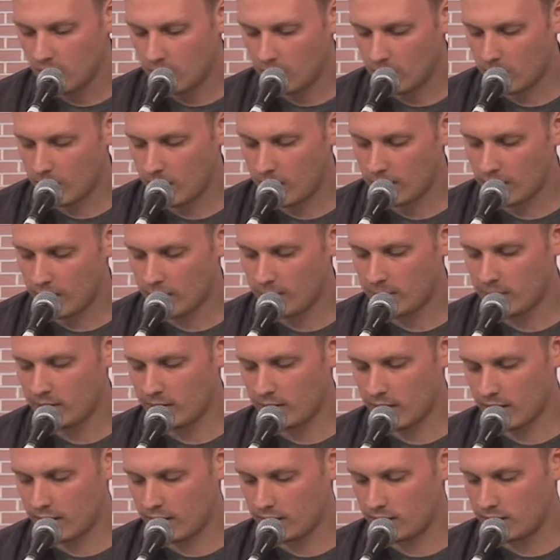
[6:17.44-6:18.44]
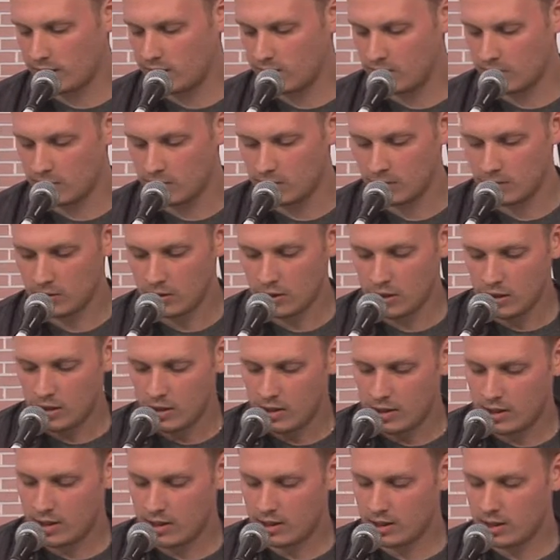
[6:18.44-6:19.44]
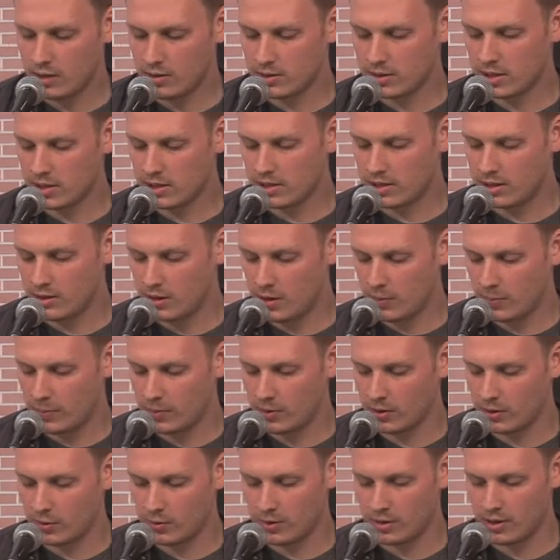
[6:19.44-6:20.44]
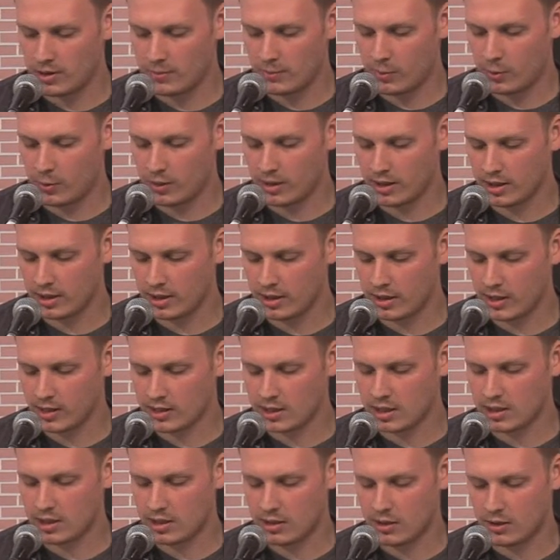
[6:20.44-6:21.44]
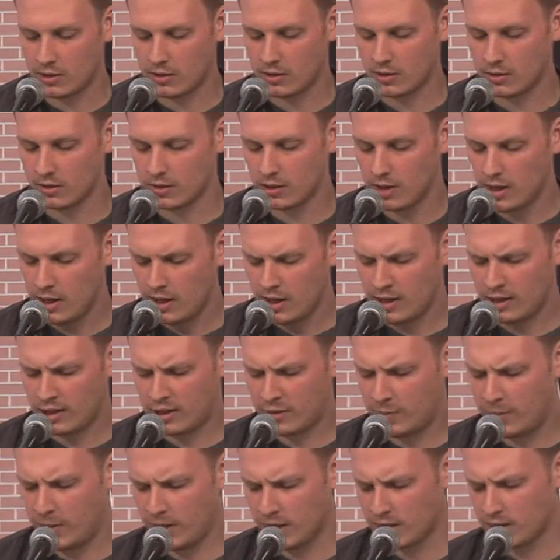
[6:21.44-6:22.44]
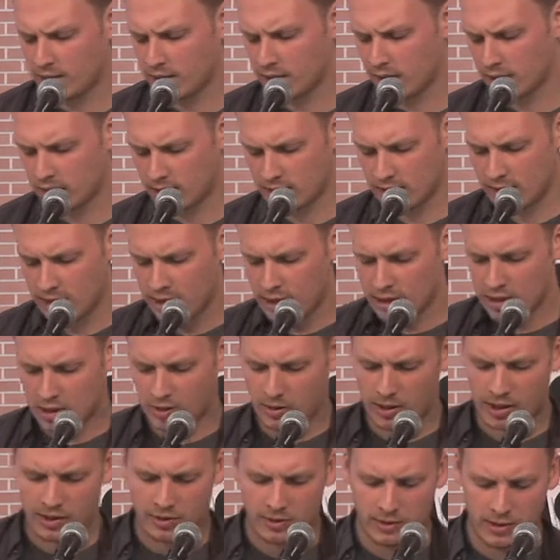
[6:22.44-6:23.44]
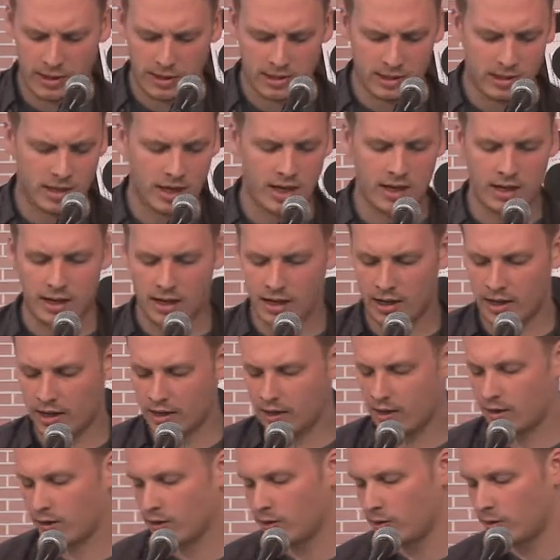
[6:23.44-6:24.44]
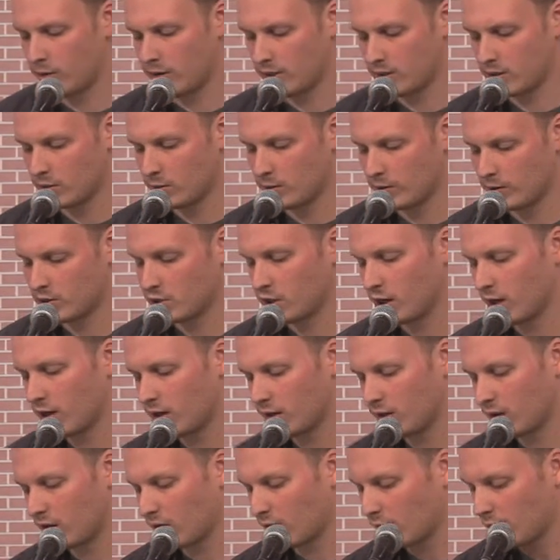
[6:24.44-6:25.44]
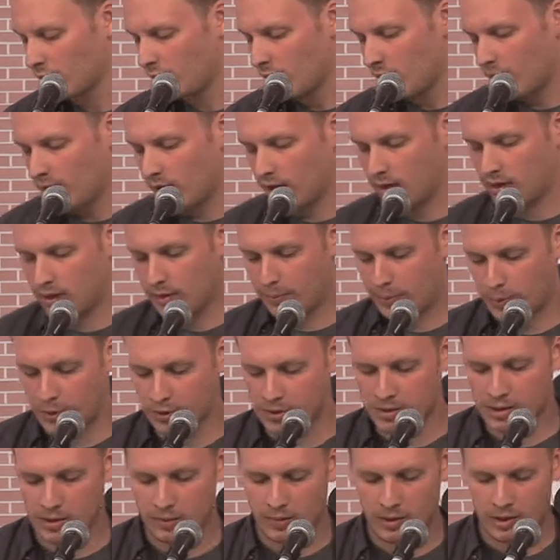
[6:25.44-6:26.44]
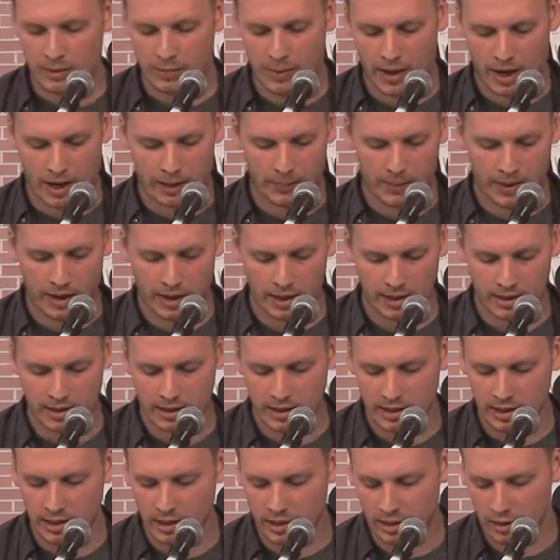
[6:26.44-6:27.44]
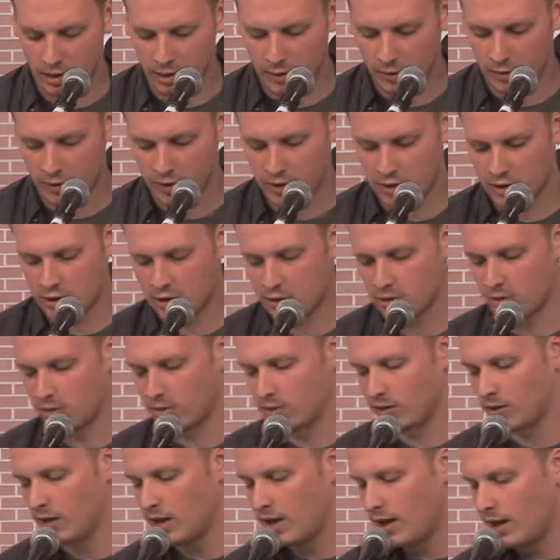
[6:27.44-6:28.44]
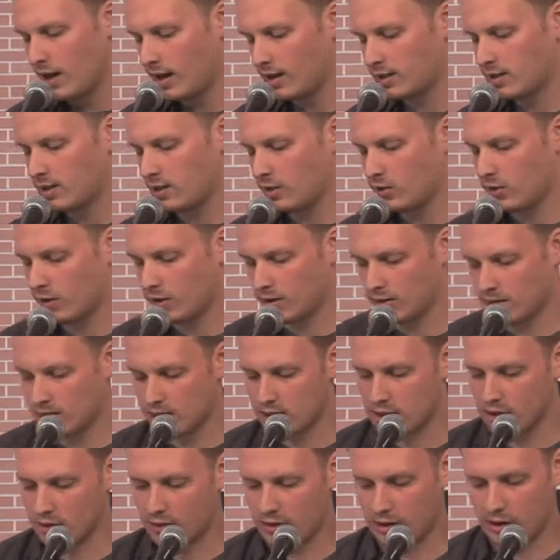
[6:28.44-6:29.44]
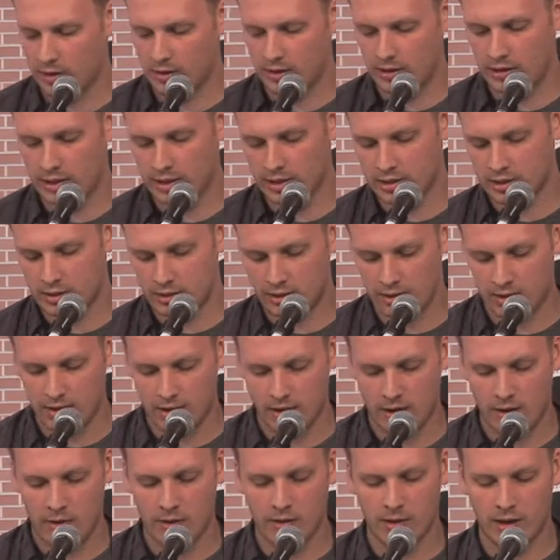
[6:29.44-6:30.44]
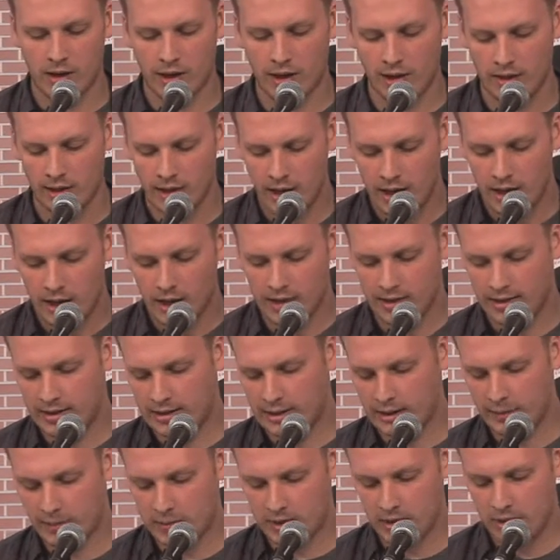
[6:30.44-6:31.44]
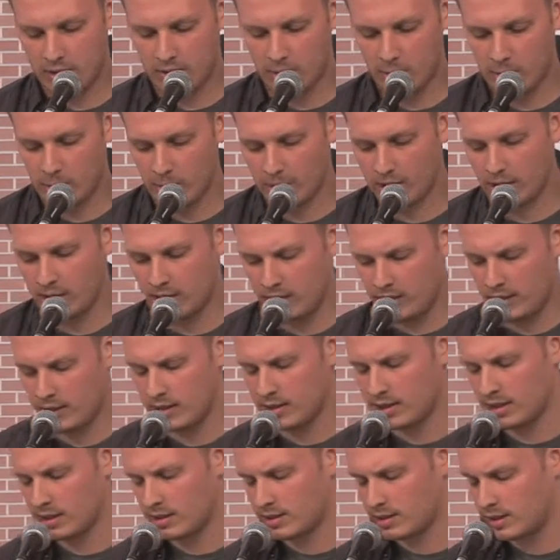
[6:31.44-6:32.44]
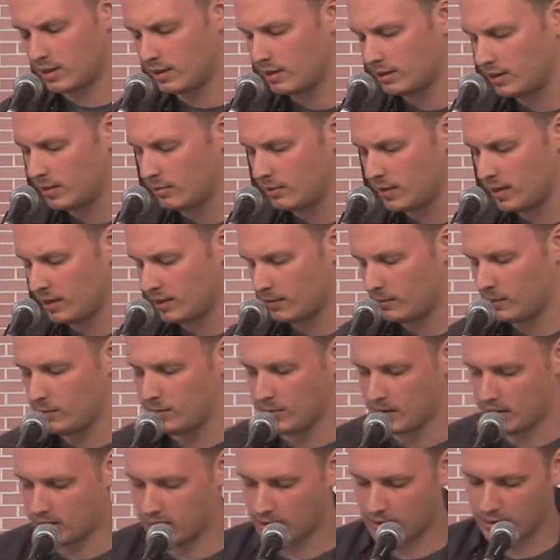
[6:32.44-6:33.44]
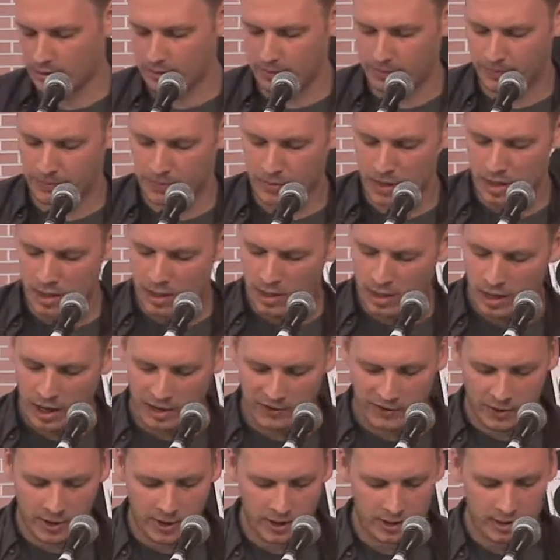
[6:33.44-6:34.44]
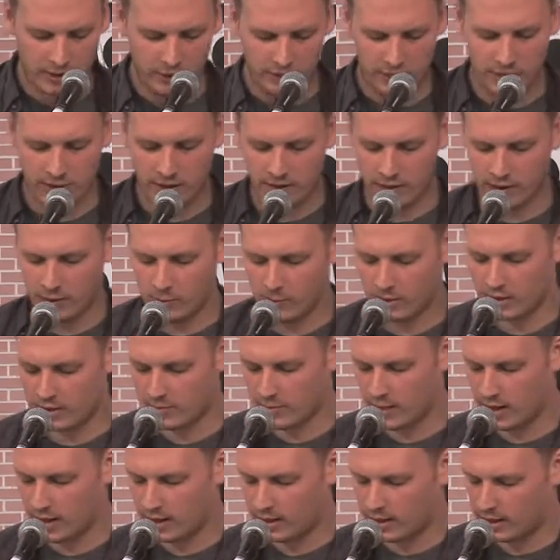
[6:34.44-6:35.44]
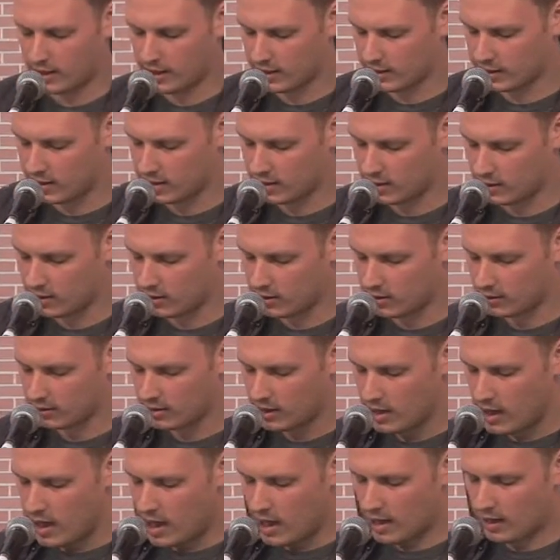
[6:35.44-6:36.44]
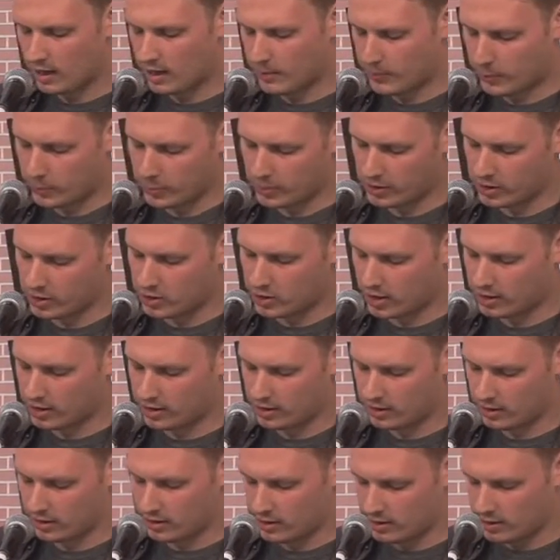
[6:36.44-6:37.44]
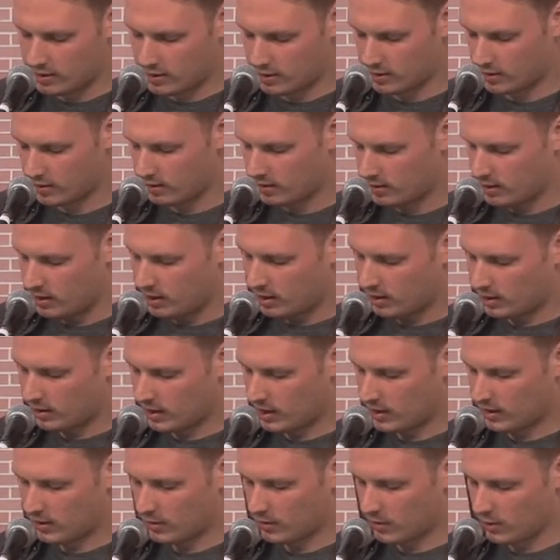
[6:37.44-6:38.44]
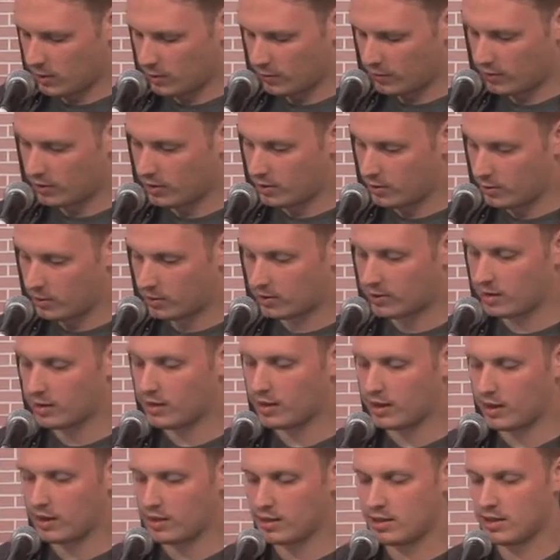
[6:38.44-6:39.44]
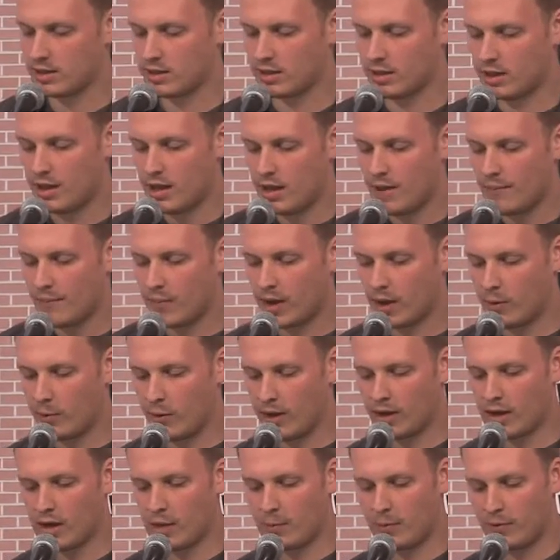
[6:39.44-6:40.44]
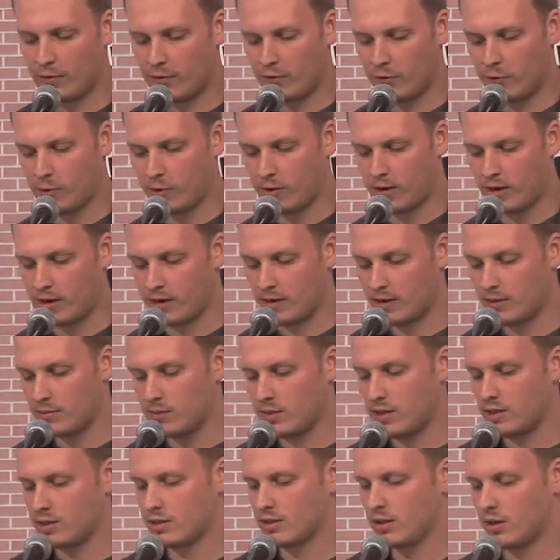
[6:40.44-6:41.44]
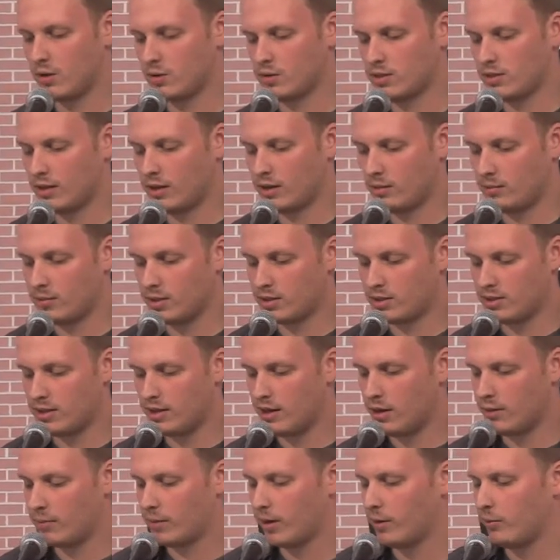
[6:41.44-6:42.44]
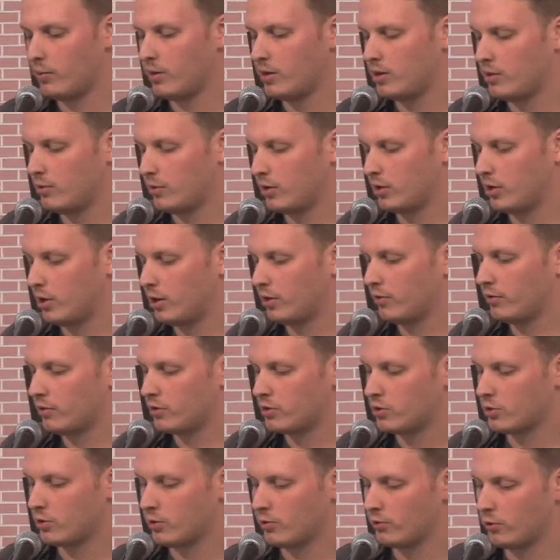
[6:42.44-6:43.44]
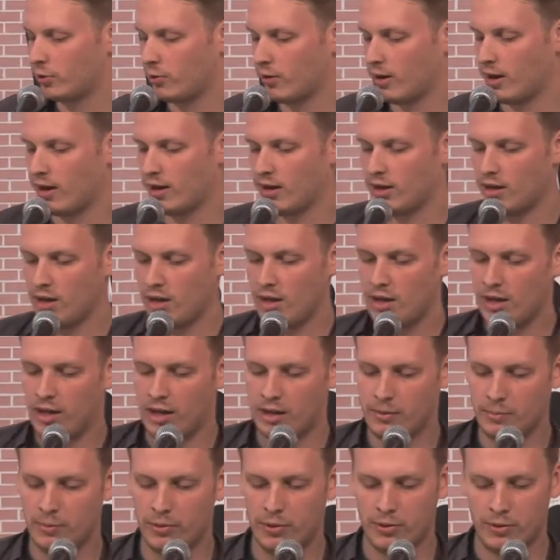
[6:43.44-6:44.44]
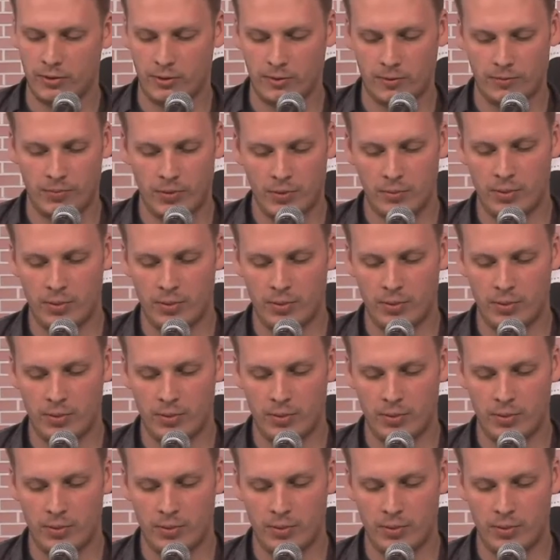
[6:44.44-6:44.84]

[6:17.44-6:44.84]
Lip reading: Or have I been lied to? He closes the notebook when his boarding class is called. It's business, so either he's not a hiker or he's a rich hiker, and he pulls up his backpack, slinging it over his shoulder as he crosses the crowd clustered at the narrow gate and slips into it with an ease that suddenly makes me miss him. I forget the feeling once my class is called and I board a jet to London. Later, over the North Atlantic, I wake up at 4 a.m. East Coast time to see out my window a curvature of gray and blue,